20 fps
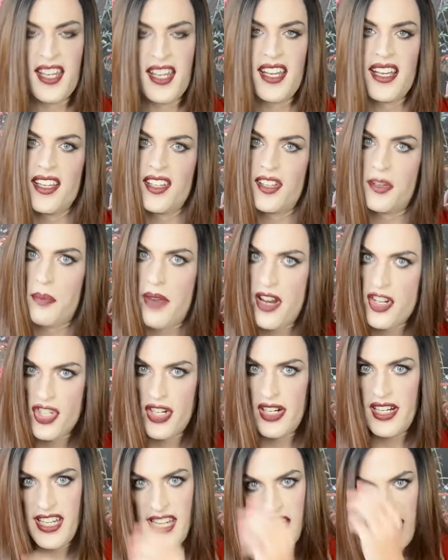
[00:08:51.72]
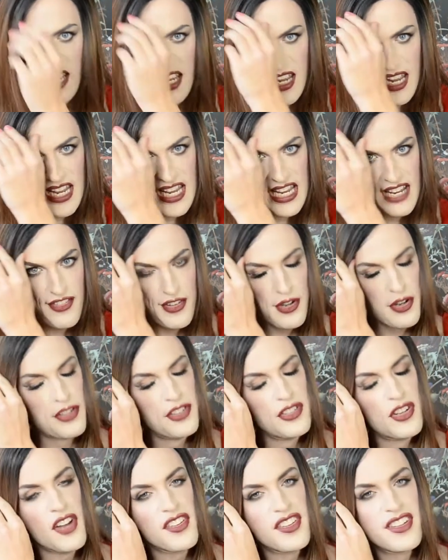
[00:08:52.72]
Especially if you're
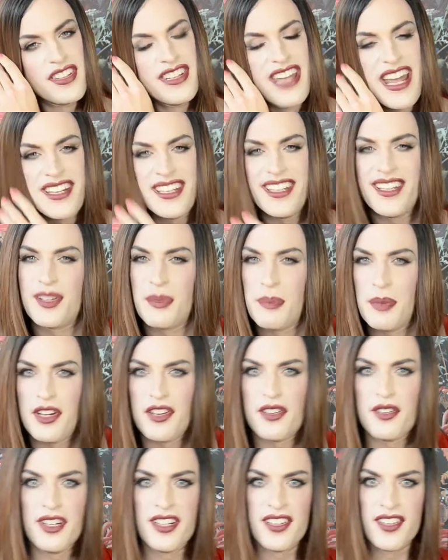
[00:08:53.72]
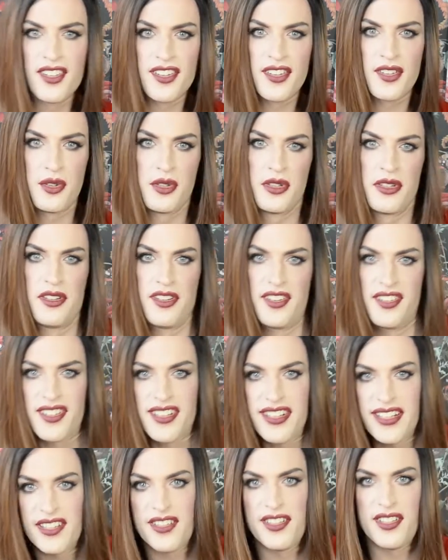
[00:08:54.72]
not that experienced or
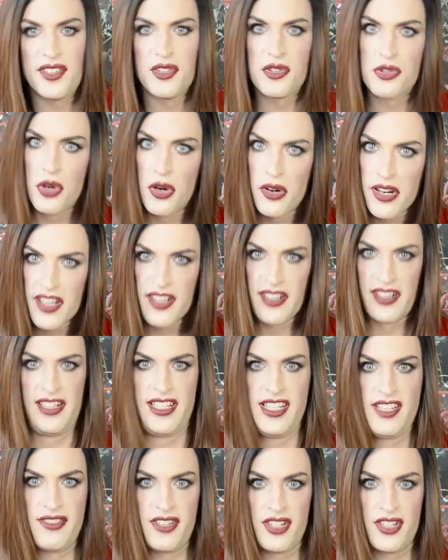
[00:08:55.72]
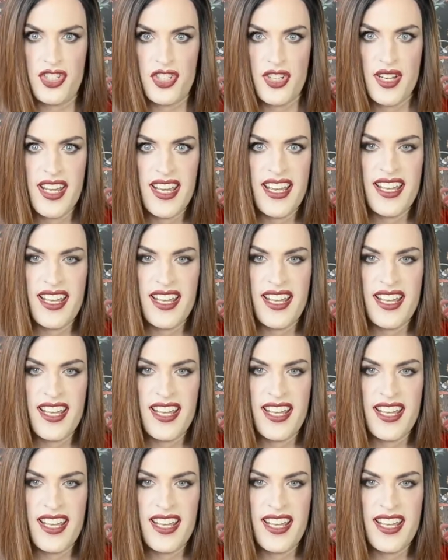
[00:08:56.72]
skilled in drawing a cleavage,